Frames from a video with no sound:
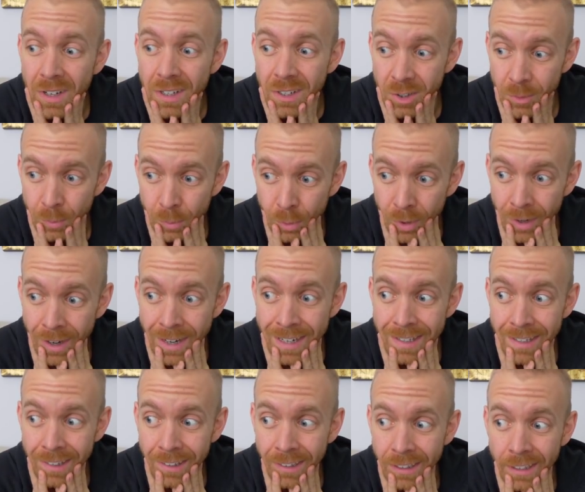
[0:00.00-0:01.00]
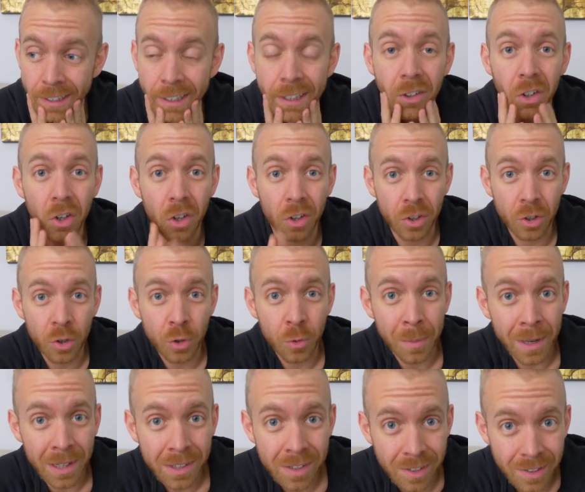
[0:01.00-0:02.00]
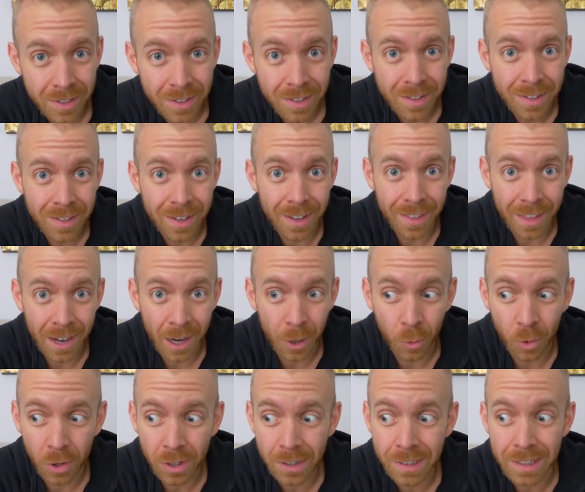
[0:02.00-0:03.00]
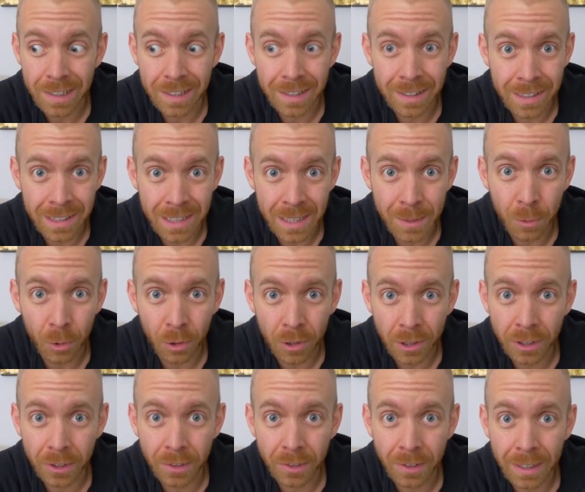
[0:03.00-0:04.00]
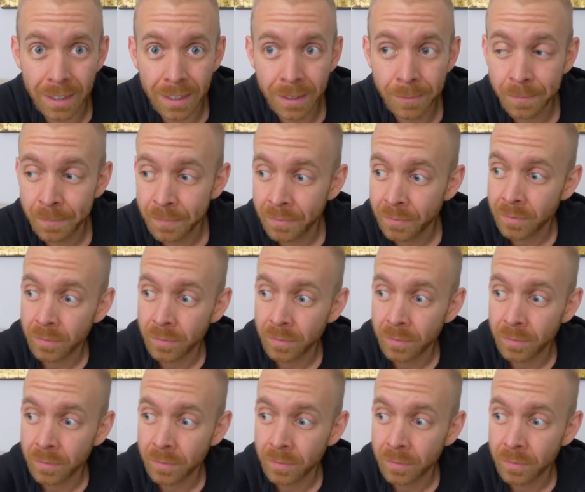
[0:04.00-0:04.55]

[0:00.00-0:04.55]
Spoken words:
Surprisingly, all the new muscles that I worked in the deep water running